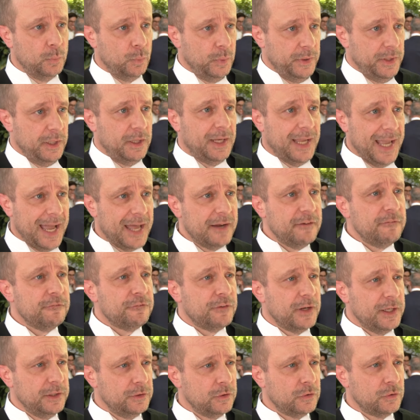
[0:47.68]
we can
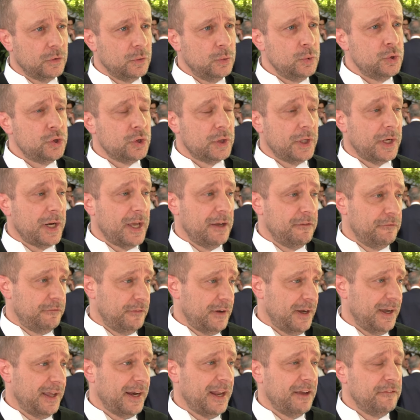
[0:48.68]
find a solution, and I've,
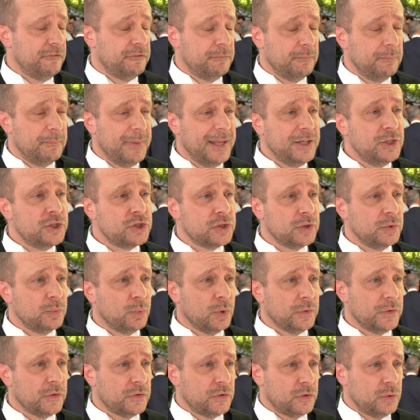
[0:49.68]
and I've mentioned
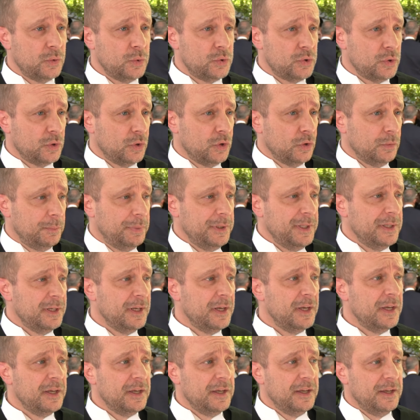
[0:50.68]
what the solution could be.
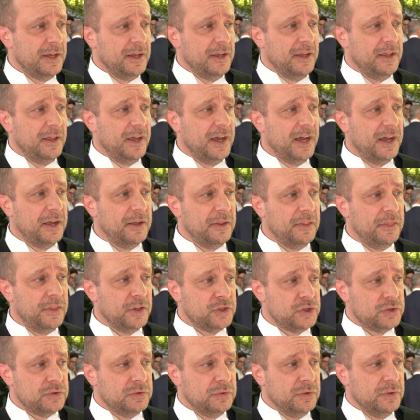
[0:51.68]
Uh, the,
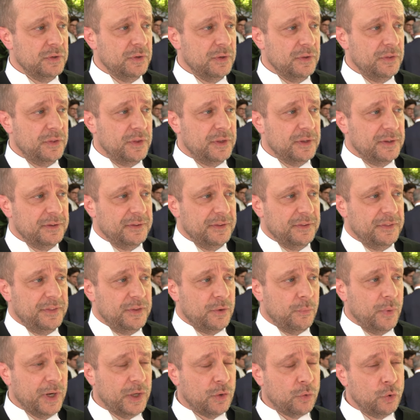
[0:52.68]
the
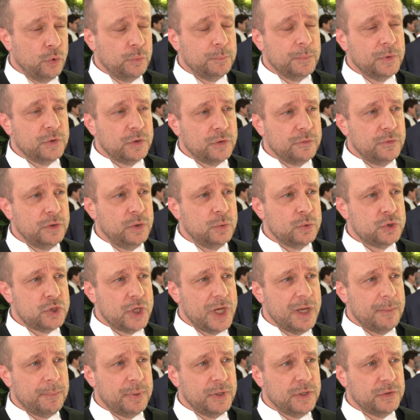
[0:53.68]
recruitment of new
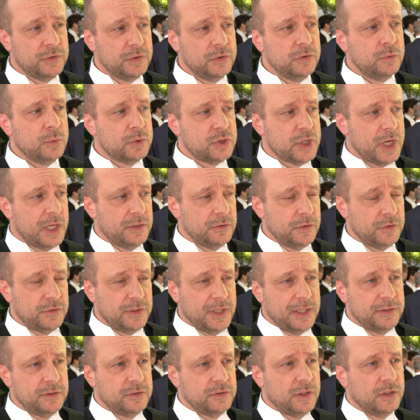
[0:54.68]
chairpersons, which I
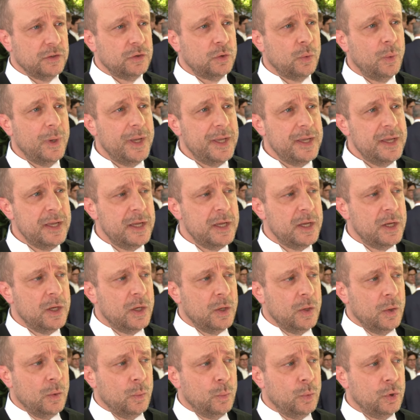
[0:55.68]
understand is underway,
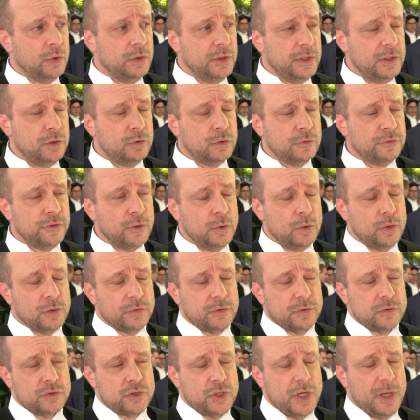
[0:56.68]
would need to focus
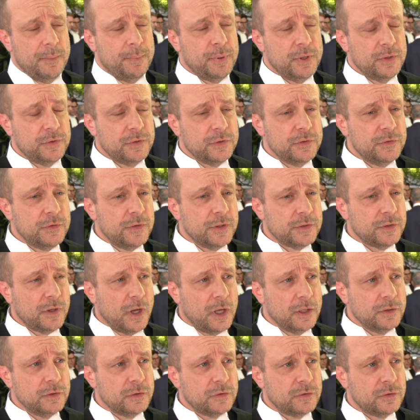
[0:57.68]
on chairpersons that
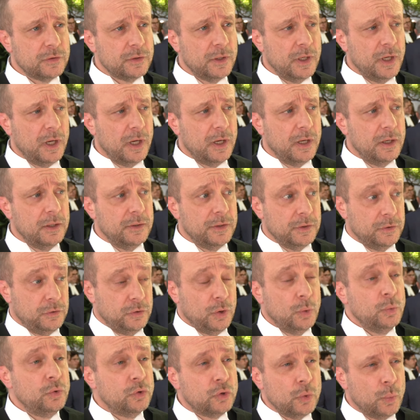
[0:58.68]
aren't that
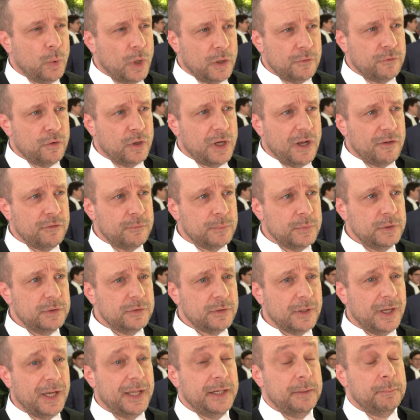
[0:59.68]
don't do work for government,
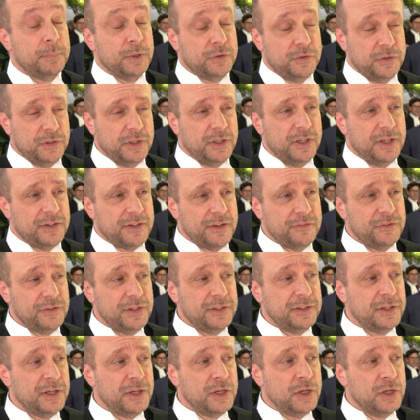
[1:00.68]
and in particular, as I've said,